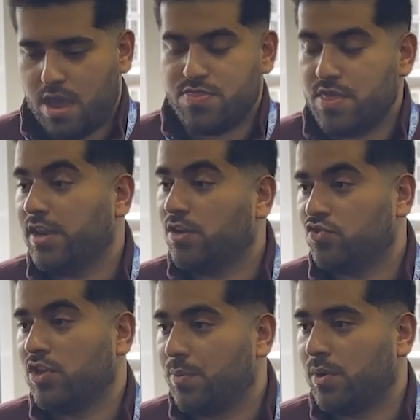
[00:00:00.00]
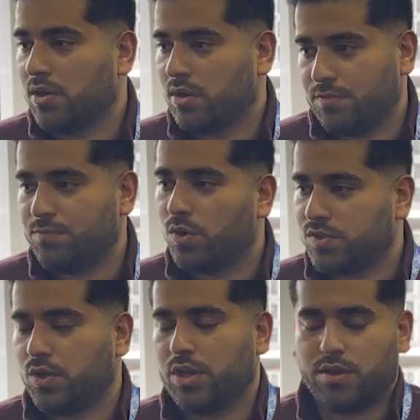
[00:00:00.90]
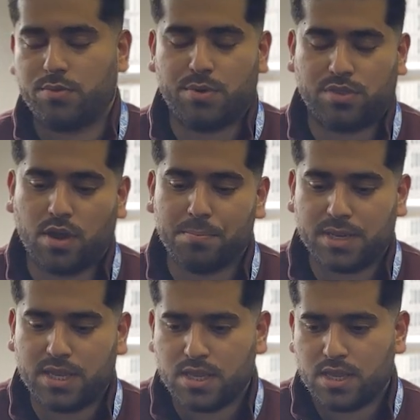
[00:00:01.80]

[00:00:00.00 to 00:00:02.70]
in the industry that we're kind of focusing on with the company.